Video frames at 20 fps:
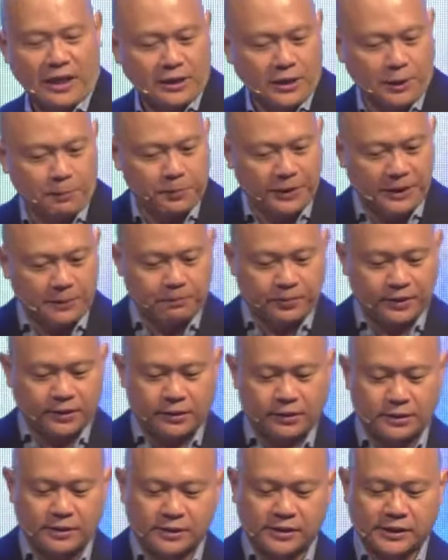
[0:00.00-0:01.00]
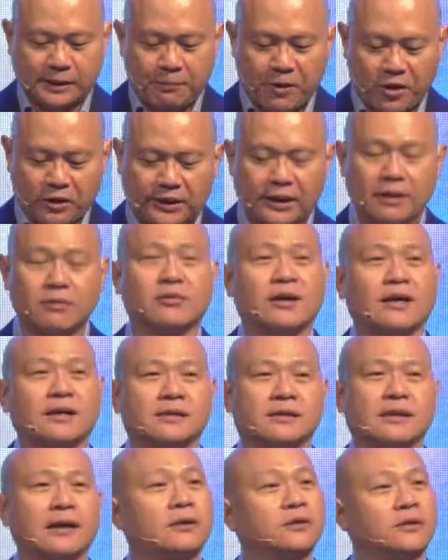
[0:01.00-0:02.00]
people support gay
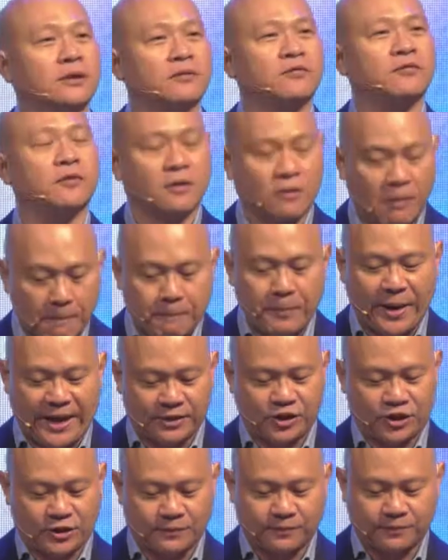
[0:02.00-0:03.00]
rights out of compassion.